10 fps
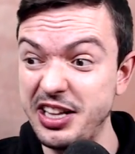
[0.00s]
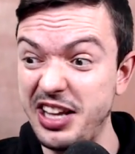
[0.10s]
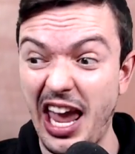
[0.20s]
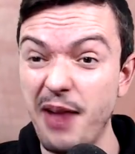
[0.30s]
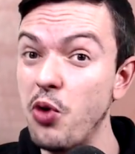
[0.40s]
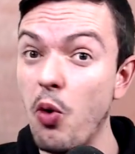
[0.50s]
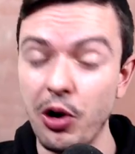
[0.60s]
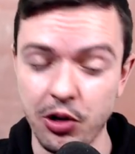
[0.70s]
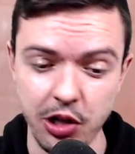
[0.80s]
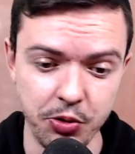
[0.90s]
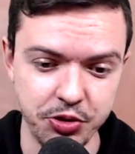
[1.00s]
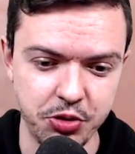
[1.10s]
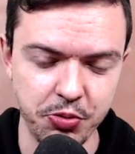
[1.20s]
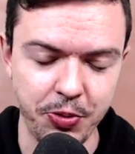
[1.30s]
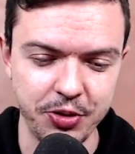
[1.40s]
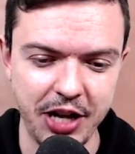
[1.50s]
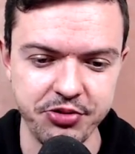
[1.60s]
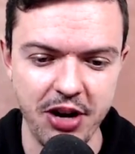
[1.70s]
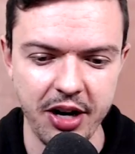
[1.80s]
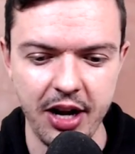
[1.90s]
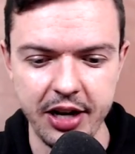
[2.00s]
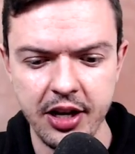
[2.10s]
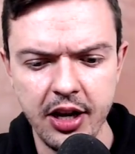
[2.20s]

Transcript: came nowhere close to pulling that Dragonite.